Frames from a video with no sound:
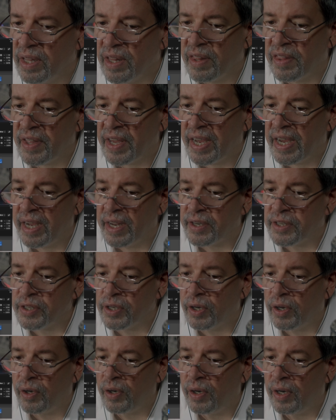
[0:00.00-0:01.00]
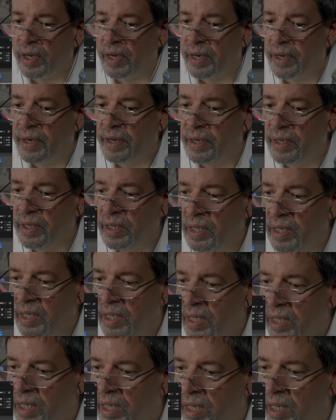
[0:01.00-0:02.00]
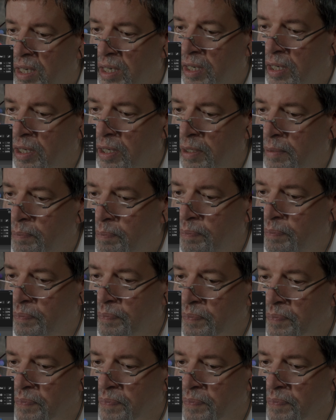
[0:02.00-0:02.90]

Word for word: that on um,